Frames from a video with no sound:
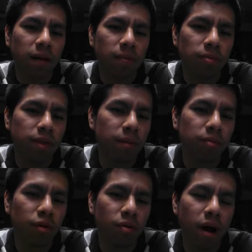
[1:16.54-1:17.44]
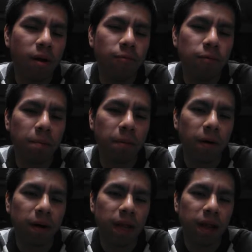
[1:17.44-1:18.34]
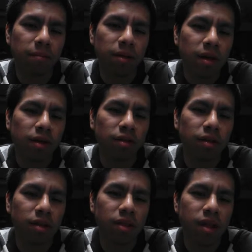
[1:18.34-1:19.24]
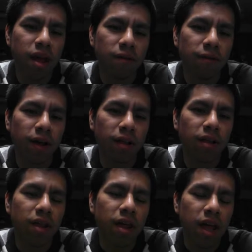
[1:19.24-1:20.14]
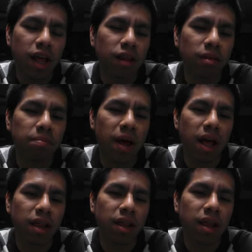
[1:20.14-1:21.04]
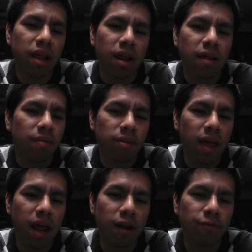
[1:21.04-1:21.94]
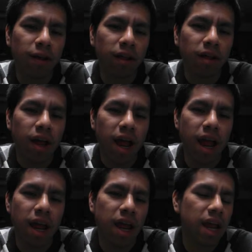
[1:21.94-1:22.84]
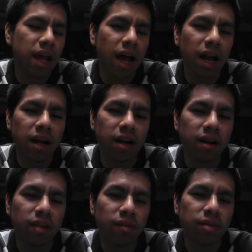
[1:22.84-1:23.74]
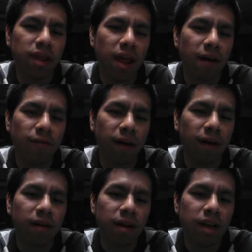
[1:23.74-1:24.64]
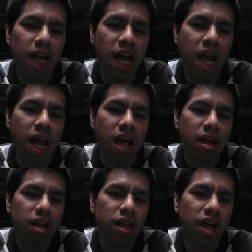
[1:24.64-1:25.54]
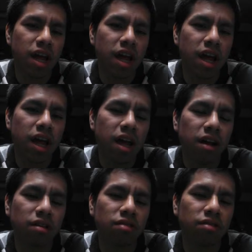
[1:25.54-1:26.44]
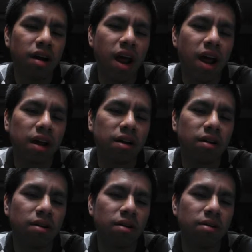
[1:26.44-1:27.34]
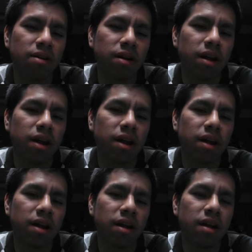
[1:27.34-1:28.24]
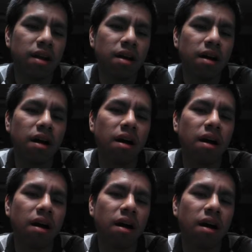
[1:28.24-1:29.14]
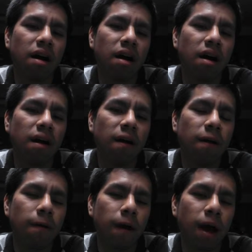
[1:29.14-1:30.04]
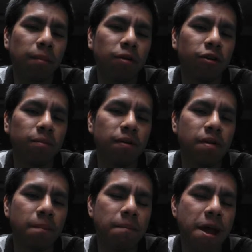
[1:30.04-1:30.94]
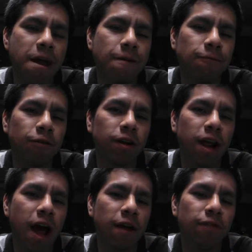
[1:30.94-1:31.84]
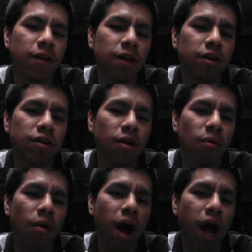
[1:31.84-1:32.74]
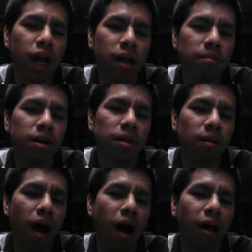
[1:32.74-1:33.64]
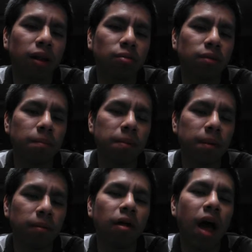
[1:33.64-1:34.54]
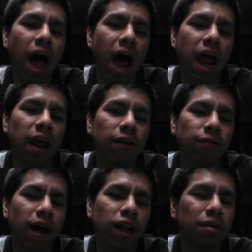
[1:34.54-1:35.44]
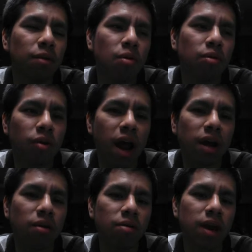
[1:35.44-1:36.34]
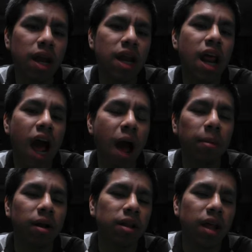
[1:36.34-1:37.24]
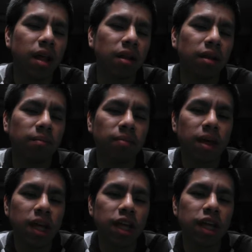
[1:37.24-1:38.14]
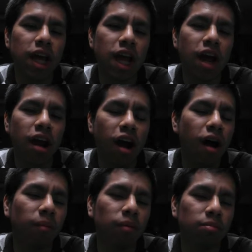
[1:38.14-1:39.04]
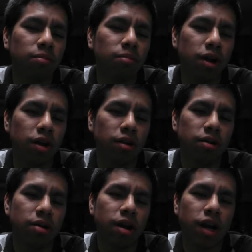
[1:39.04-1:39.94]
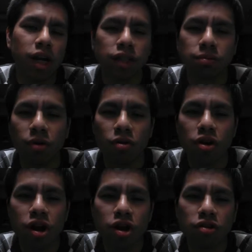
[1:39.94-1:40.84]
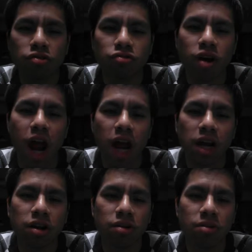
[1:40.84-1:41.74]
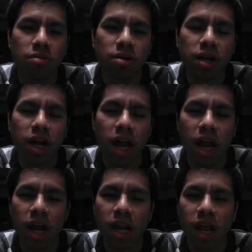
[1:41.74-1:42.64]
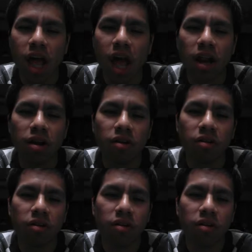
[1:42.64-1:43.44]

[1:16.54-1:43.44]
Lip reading: them Toronto football games, because the CFL is the best. The NFL ain't got nothing in the CFL. Yeah, yeah, crack cocaine. Ah, I'm gonna be the mayor for life. You know why? Because I'm honest with the people. If I smoke crack cocaine, I'm gonna tell them, yeah, I'm the mayor and I smoke crack cocaine. And there